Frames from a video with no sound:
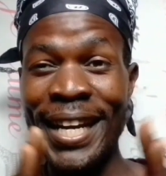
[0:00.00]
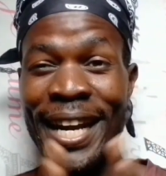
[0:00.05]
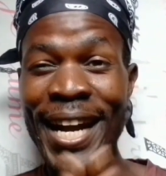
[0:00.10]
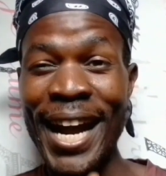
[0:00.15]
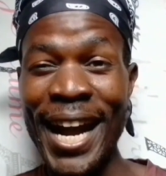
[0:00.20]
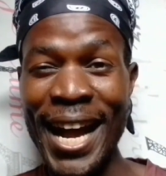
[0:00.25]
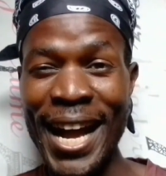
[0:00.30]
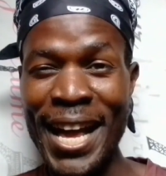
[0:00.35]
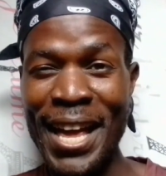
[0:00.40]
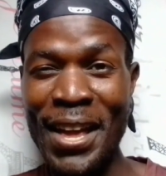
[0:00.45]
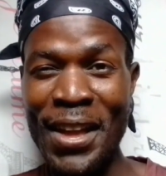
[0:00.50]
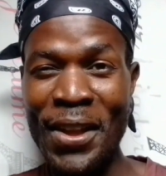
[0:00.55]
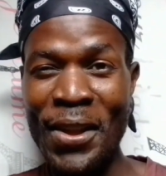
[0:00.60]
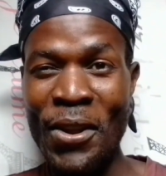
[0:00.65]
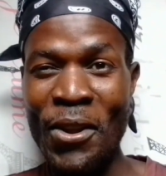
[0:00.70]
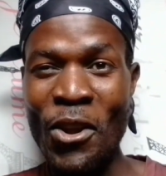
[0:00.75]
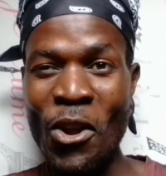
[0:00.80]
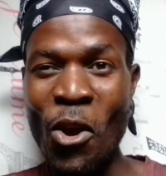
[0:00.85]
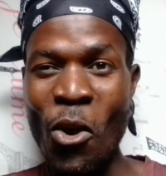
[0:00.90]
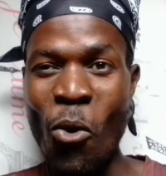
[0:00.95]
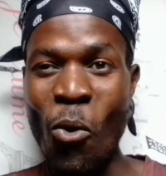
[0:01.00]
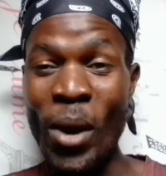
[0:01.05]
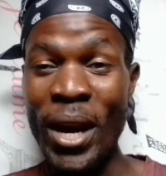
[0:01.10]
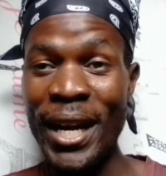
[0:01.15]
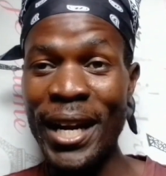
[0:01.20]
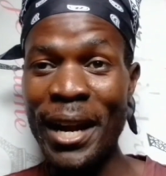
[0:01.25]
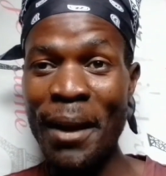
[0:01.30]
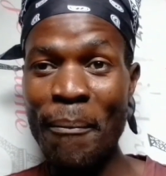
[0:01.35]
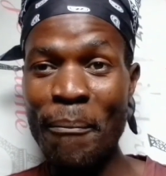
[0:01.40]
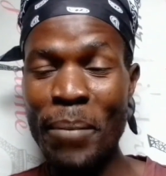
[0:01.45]
Hi,
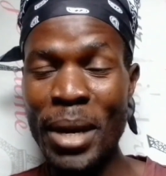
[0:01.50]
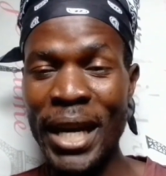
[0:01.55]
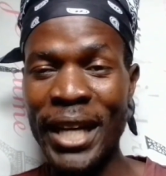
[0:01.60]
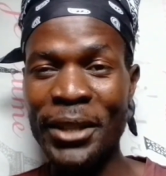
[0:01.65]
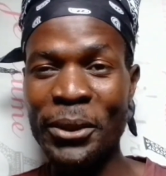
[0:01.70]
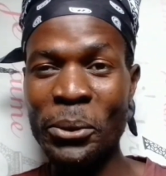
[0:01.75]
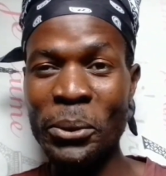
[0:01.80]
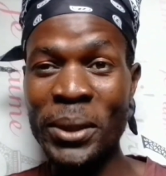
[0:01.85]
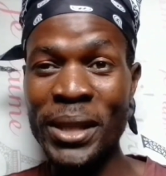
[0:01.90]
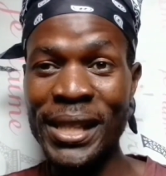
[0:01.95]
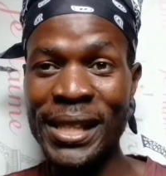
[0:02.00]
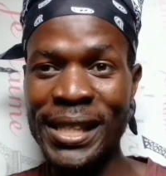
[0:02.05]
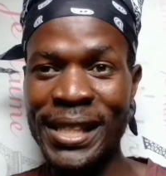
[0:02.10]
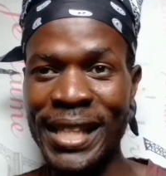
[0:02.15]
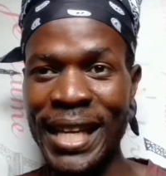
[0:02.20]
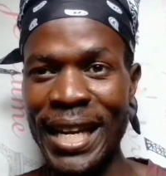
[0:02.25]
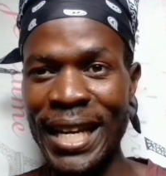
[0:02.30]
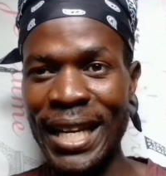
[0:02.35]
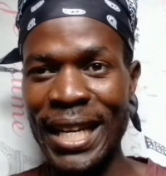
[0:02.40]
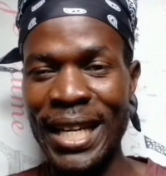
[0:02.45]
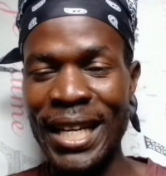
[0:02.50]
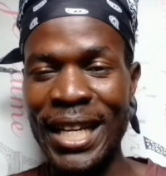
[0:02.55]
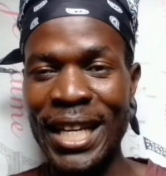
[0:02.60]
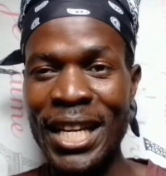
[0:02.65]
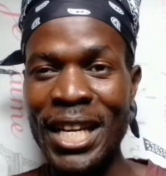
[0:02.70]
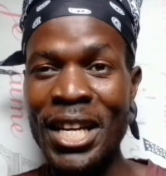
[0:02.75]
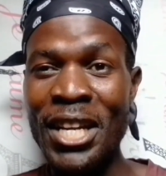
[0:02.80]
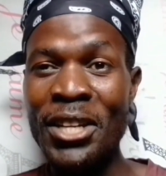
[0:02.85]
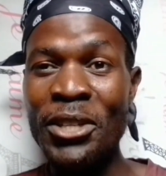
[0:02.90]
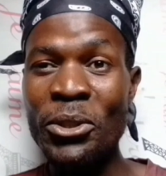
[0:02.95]
welcome back to this channel.
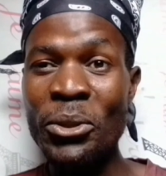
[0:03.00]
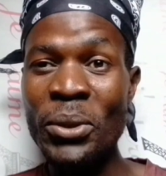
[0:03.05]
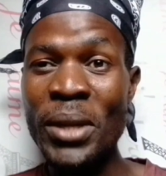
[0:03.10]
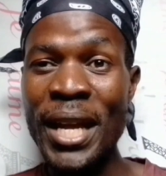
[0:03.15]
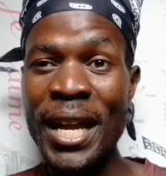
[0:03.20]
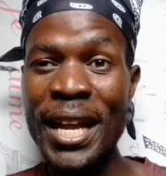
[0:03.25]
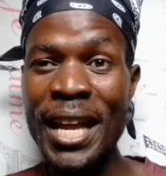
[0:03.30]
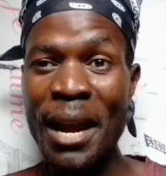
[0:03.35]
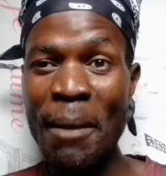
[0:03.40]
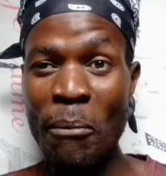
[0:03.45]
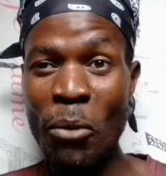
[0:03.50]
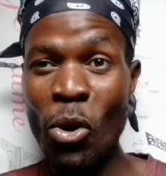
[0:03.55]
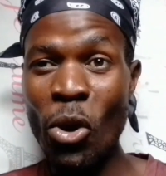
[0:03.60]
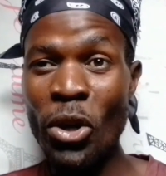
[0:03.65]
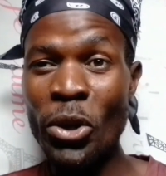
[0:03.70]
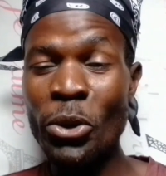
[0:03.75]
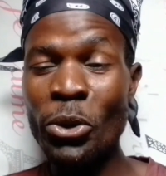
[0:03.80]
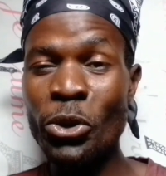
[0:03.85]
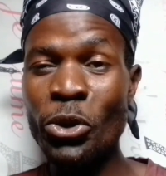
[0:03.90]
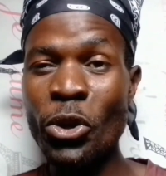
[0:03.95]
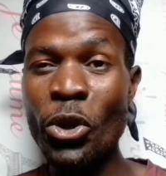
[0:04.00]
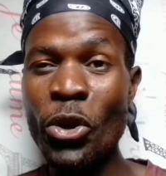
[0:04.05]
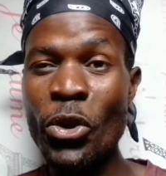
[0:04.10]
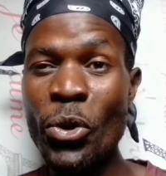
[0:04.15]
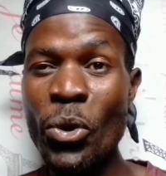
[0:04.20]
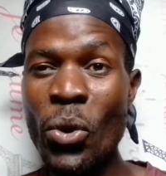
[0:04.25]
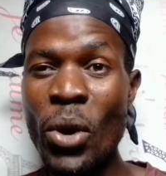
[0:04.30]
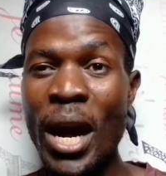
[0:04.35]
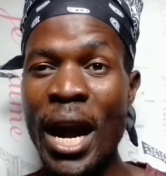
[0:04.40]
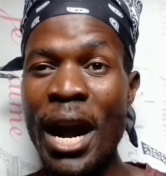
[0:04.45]
Today I'm going to show
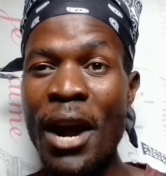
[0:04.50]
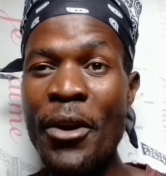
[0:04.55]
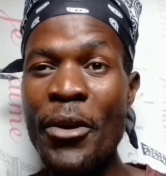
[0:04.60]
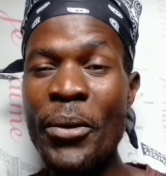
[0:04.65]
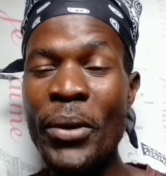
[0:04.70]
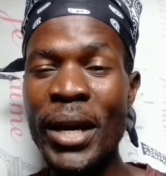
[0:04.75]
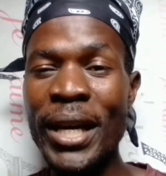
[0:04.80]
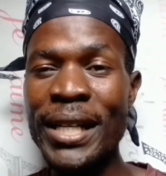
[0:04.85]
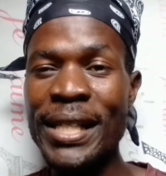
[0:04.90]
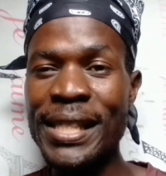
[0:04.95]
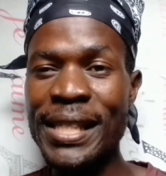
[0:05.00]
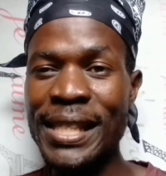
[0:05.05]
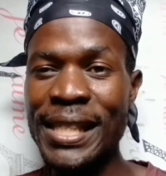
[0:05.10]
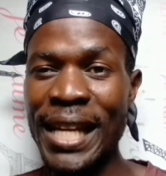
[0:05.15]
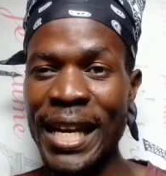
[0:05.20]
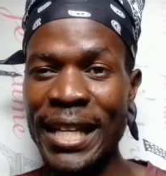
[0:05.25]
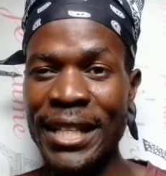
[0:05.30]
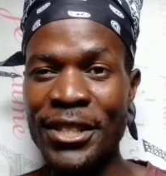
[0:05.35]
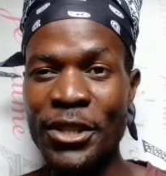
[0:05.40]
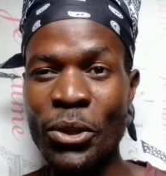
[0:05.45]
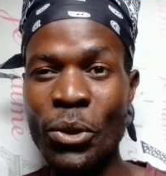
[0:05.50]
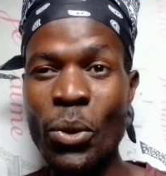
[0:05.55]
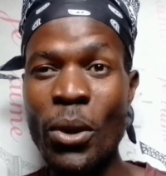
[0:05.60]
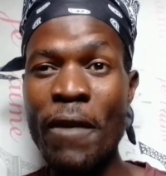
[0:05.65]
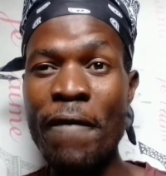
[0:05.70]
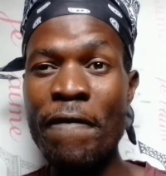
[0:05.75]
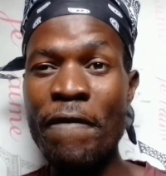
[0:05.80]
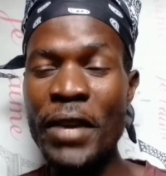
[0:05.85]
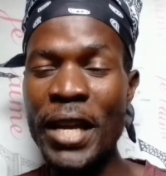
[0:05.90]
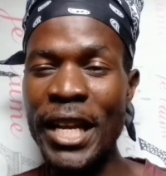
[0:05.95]
you how you can start
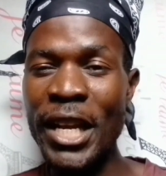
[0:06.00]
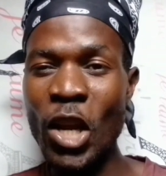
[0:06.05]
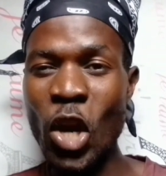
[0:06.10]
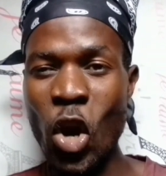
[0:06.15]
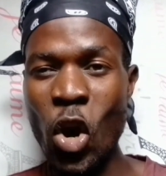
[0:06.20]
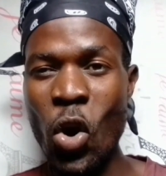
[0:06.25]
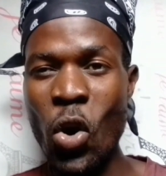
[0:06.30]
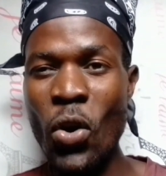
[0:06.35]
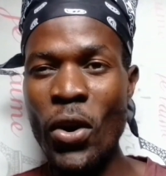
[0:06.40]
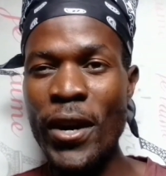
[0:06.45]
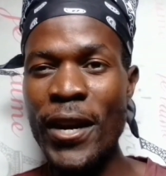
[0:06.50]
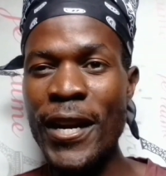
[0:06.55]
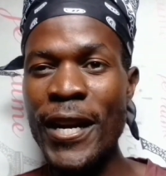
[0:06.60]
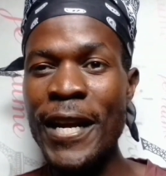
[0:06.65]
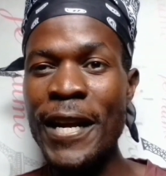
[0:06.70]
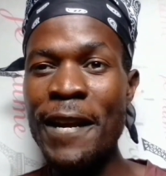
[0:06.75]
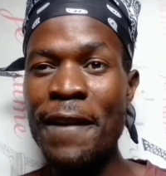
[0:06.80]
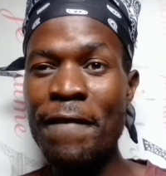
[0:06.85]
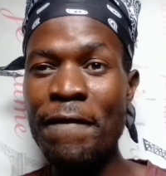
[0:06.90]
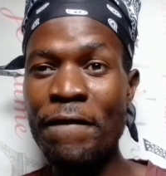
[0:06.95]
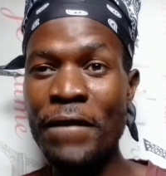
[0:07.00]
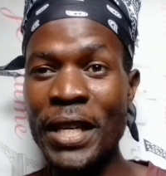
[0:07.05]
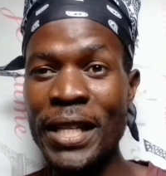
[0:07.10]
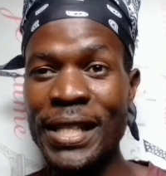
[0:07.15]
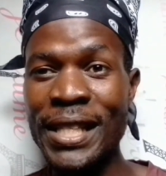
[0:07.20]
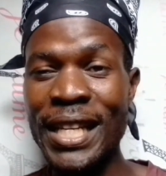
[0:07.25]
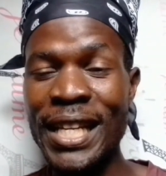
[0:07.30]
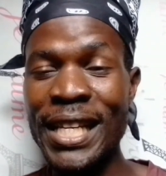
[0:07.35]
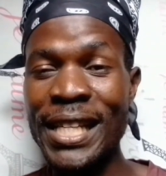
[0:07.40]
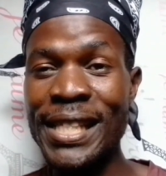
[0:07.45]
your very own
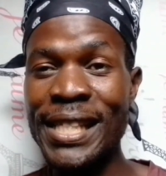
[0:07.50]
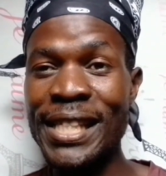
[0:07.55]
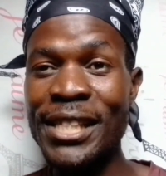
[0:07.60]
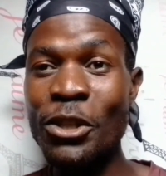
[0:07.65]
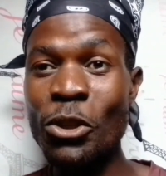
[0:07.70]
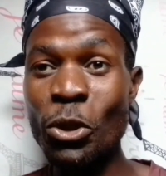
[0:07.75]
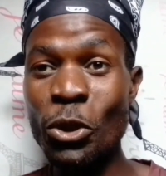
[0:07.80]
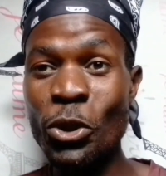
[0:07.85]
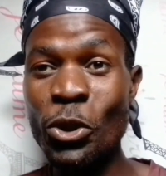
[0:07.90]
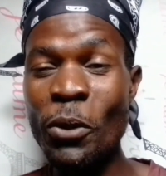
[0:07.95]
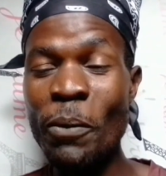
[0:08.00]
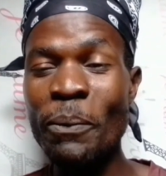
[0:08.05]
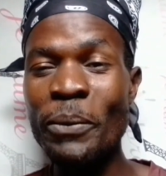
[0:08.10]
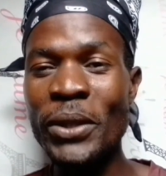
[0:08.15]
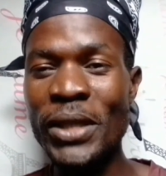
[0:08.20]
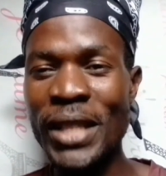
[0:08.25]
faceless YouTube